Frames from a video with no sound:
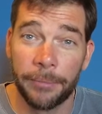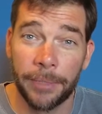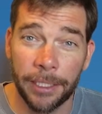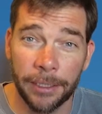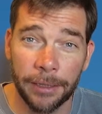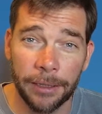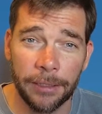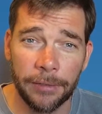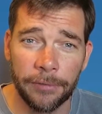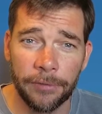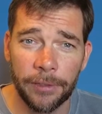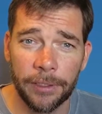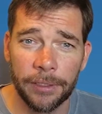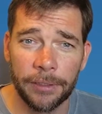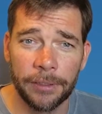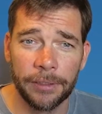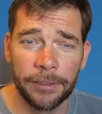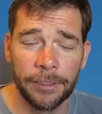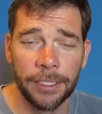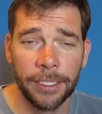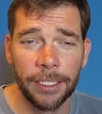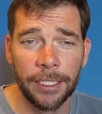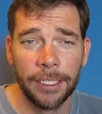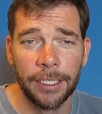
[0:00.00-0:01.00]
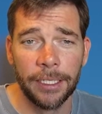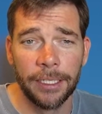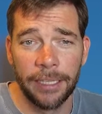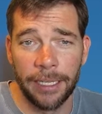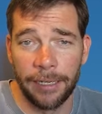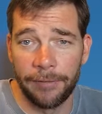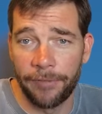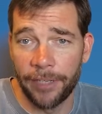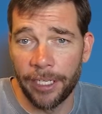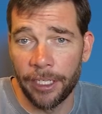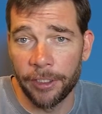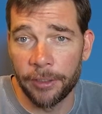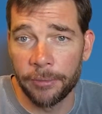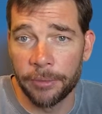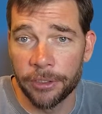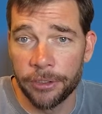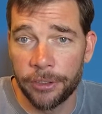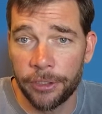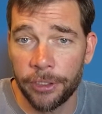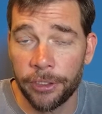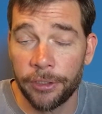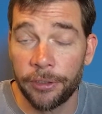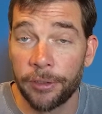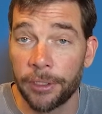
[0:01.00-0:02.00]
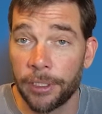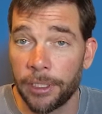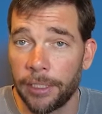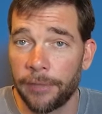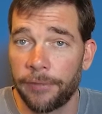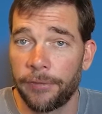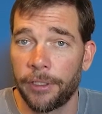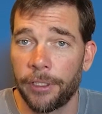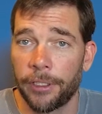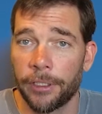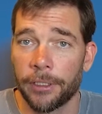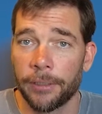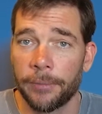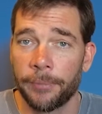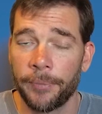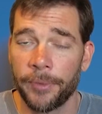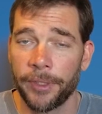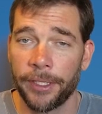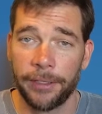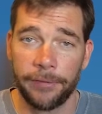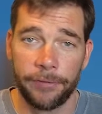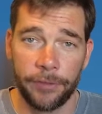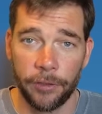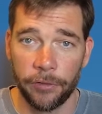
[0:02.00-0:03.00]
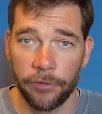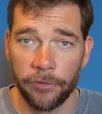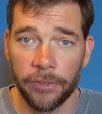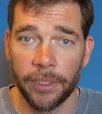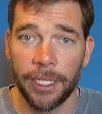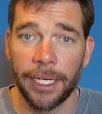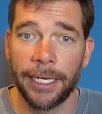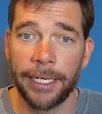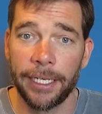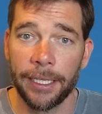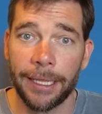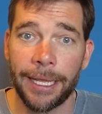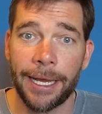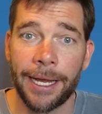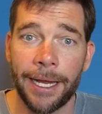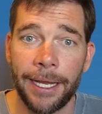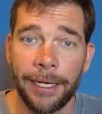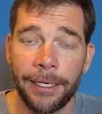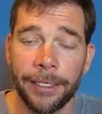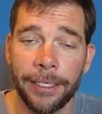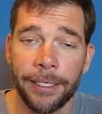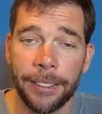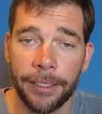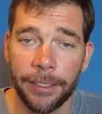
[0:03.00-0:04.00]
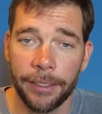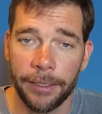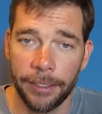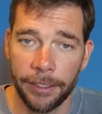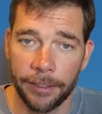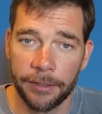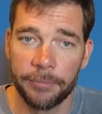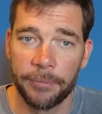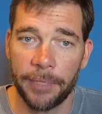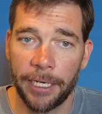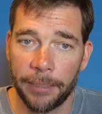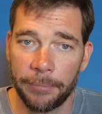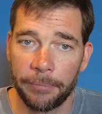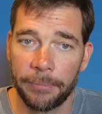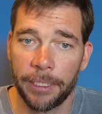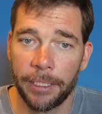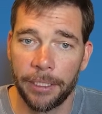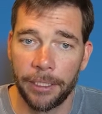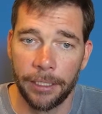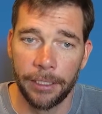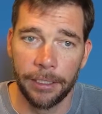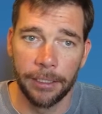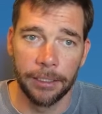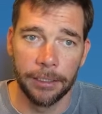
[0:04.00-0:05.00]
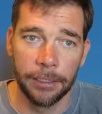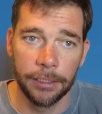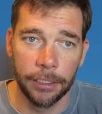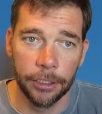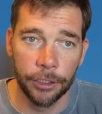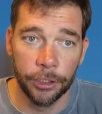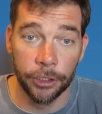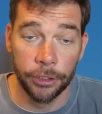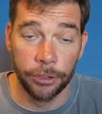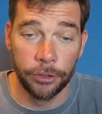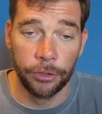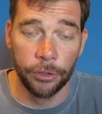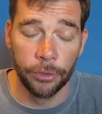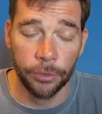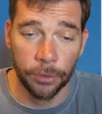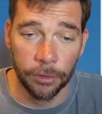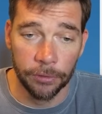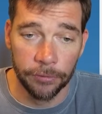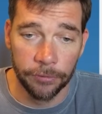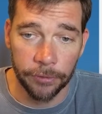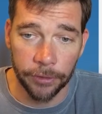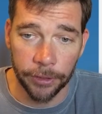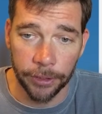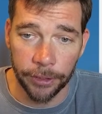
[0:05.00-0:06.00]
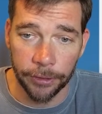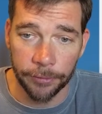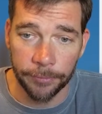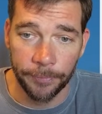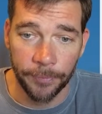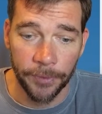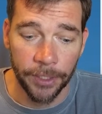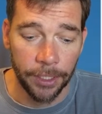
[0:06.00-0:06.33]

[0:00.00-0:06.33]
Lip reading: a month, if it's that valuable to you. If you fly a lot, this might be a good tool for you.